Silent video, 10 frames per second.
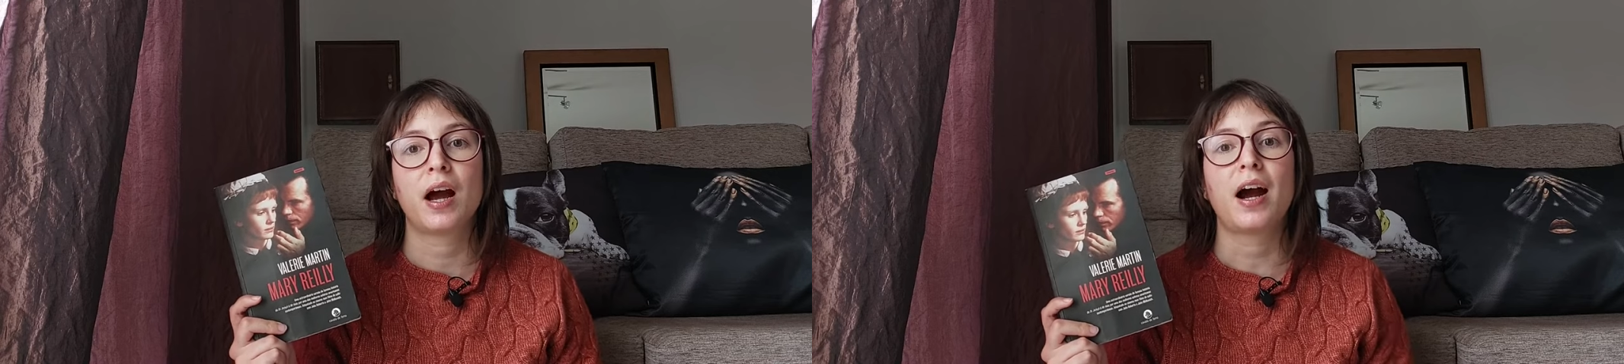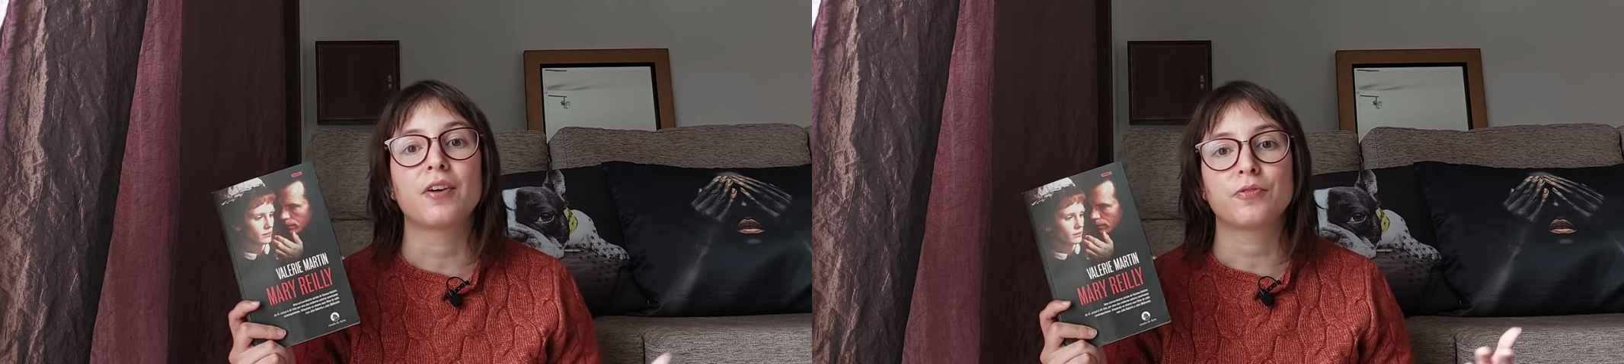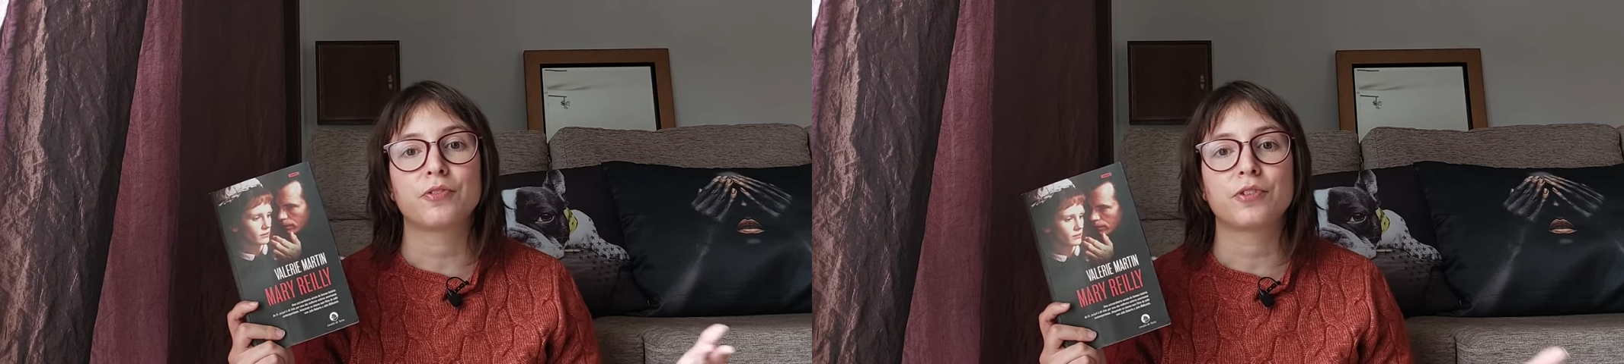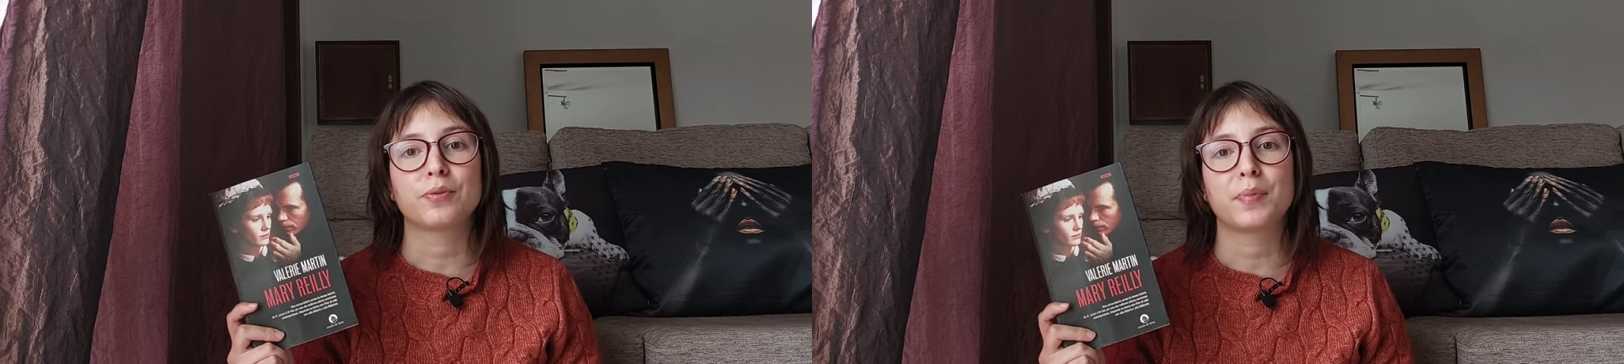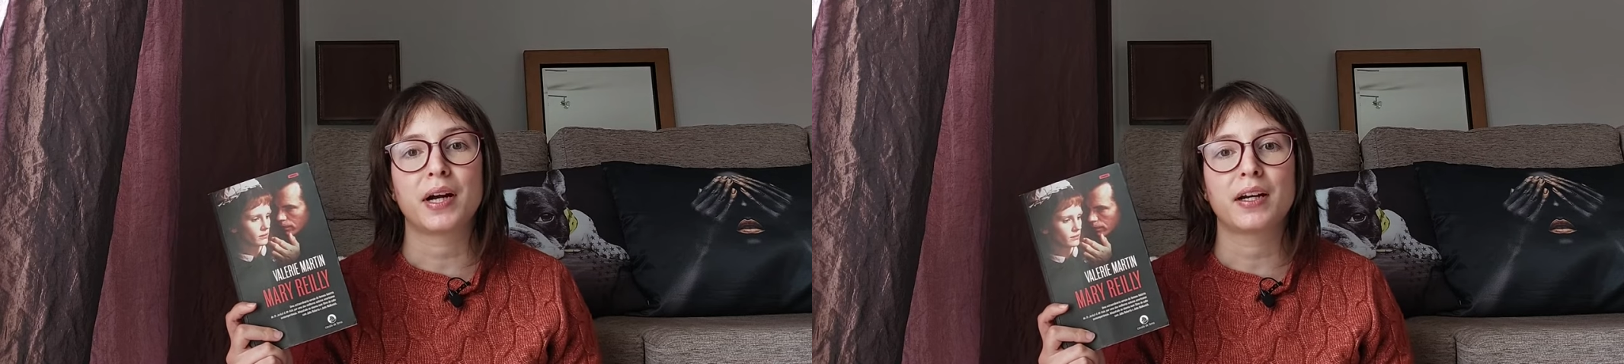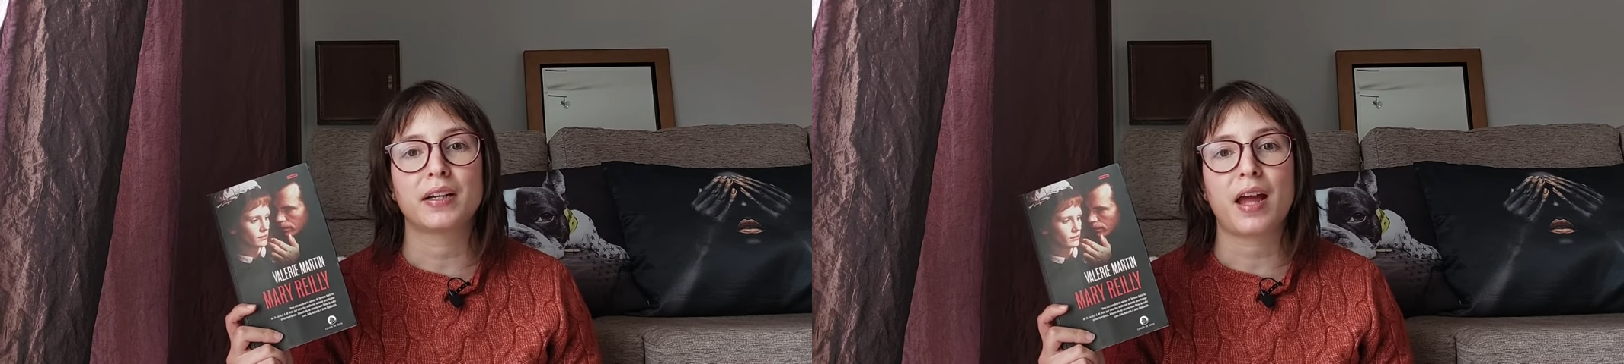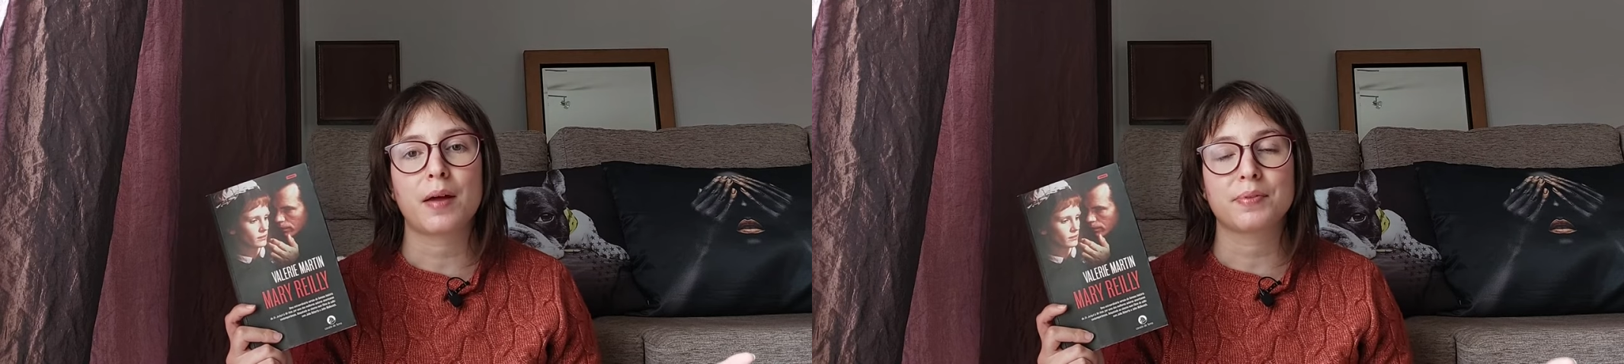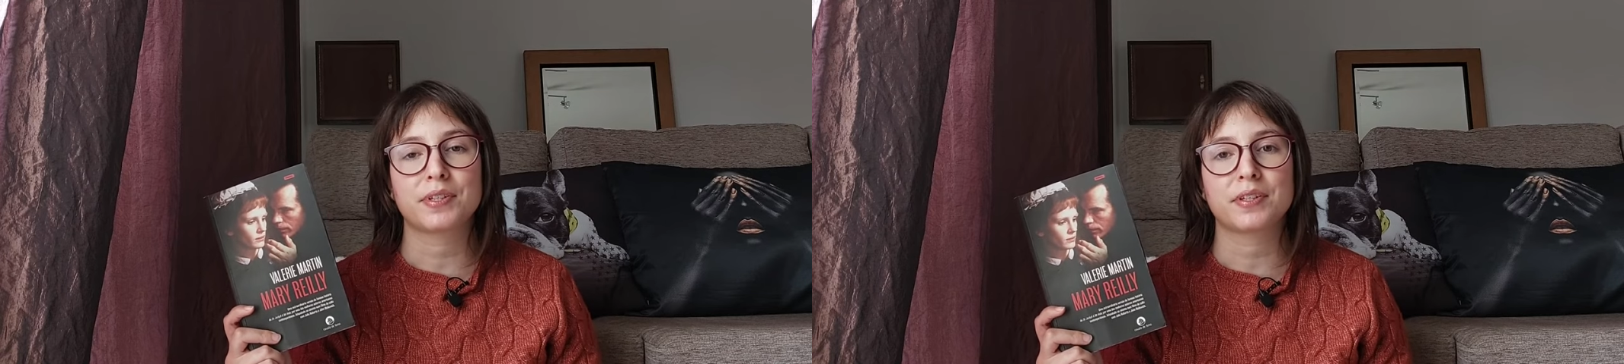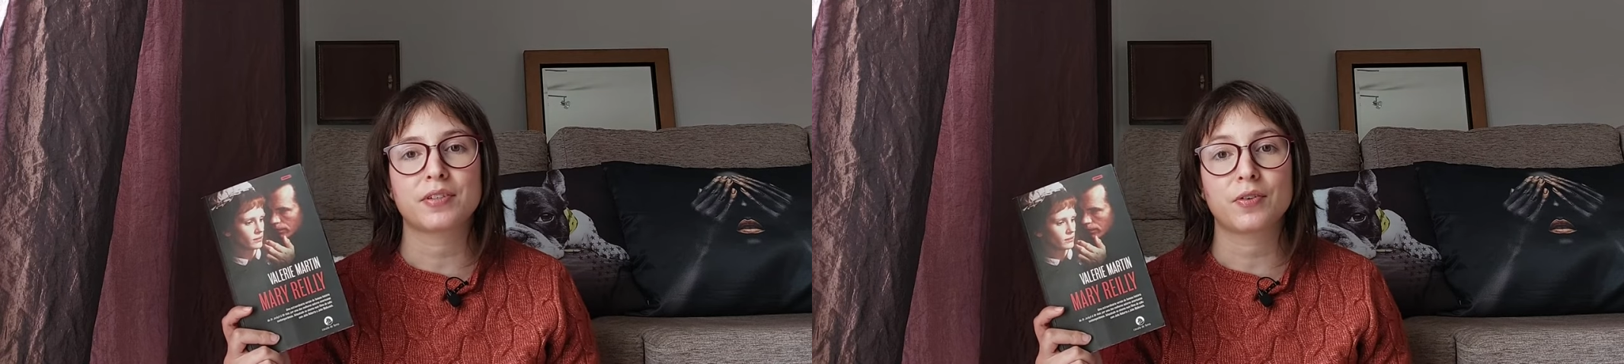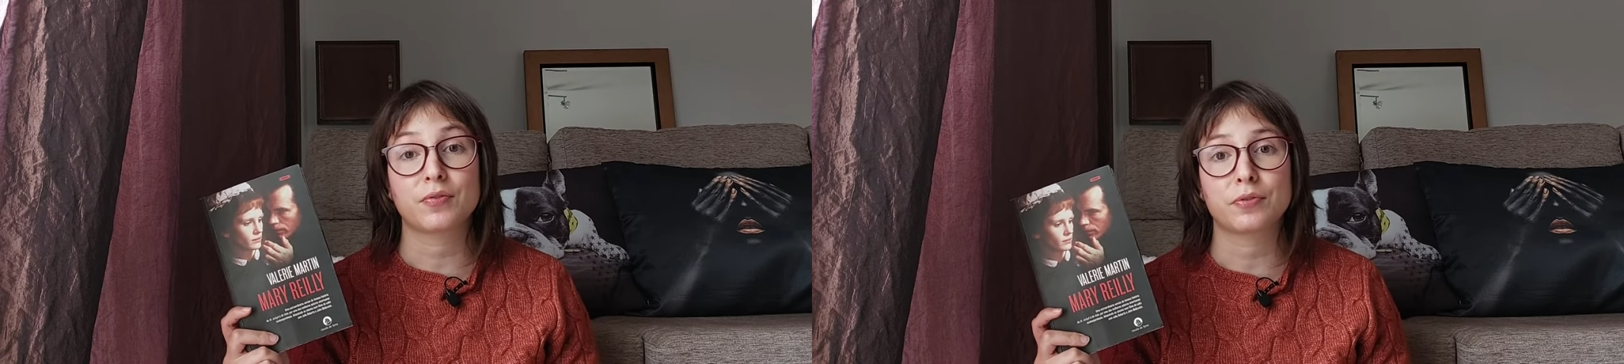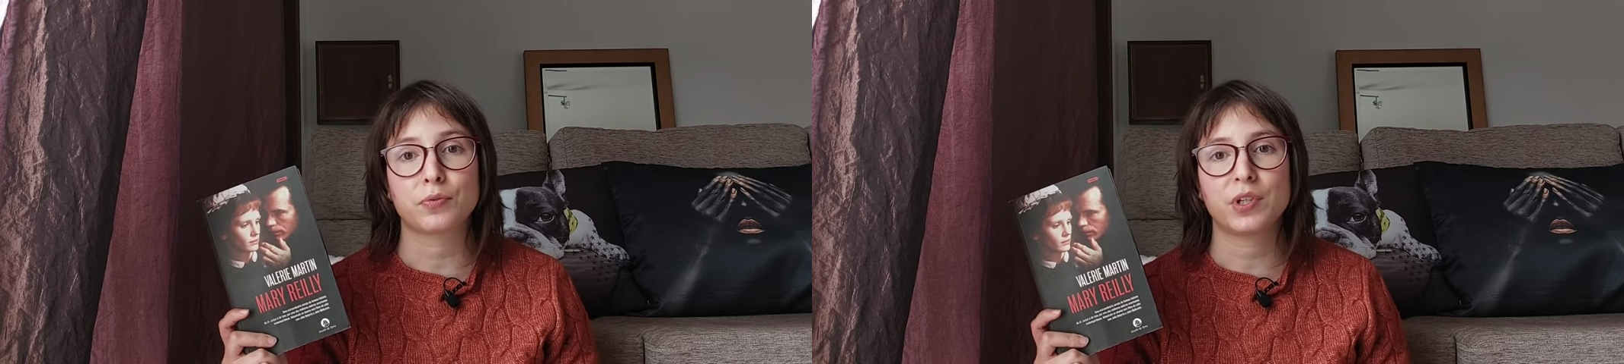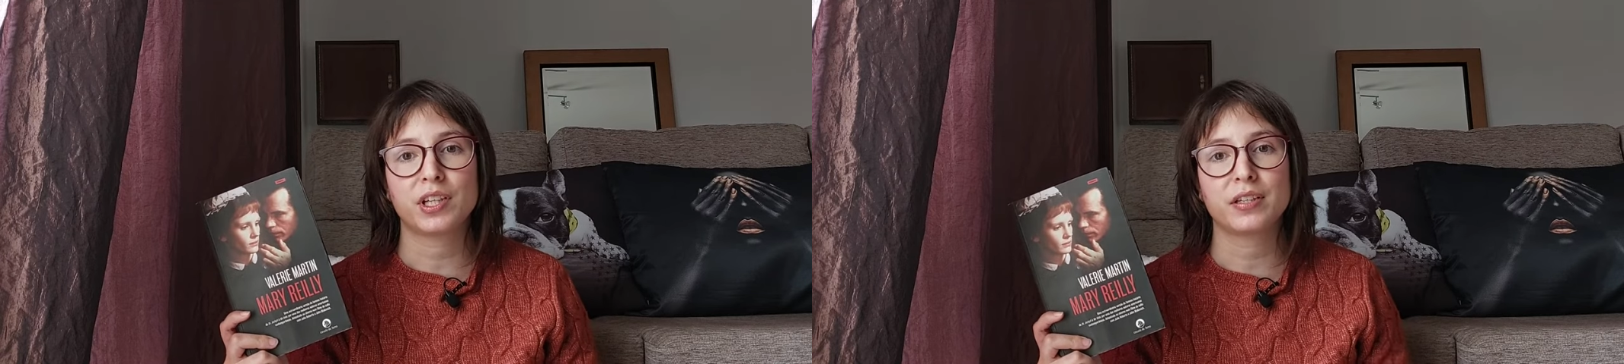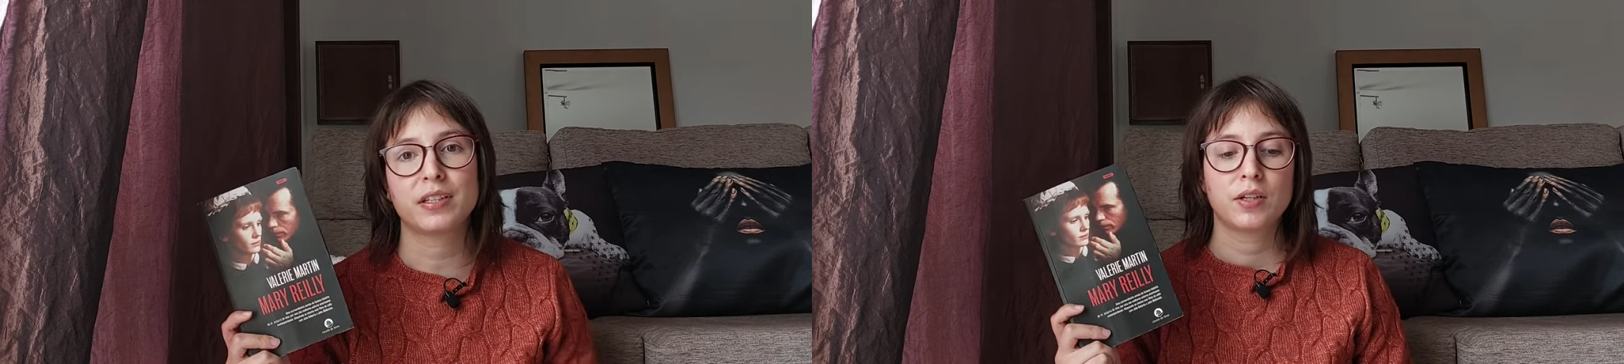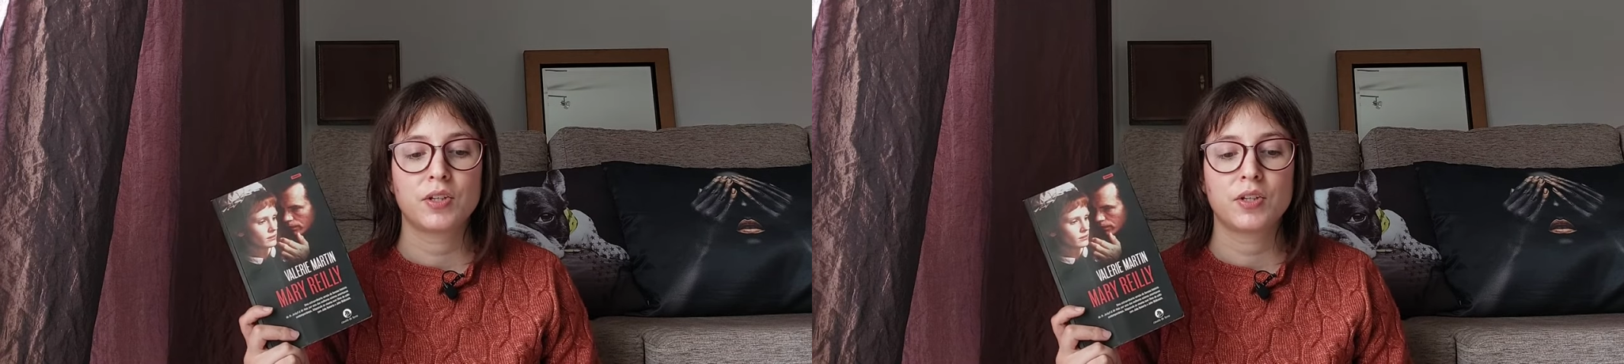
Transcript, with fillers: after my absence of 2 weeks.